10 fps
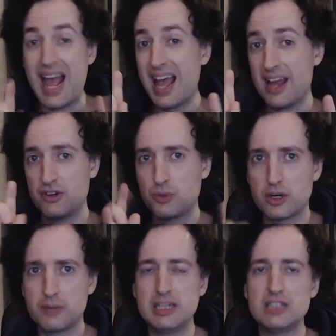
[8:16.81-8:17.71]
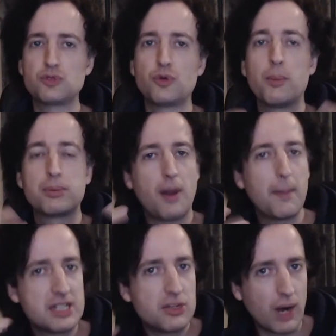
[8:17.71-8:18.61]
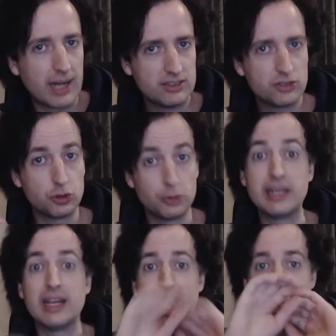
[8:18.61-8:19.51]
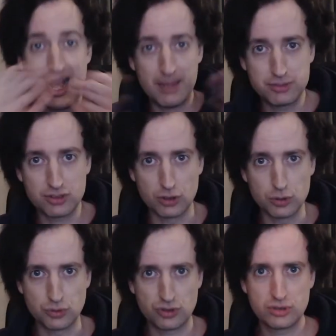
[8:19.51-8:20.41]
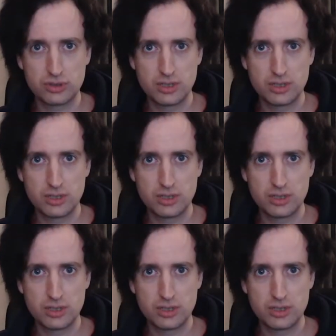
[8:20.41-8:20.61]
and what it means for property rights to be absolute.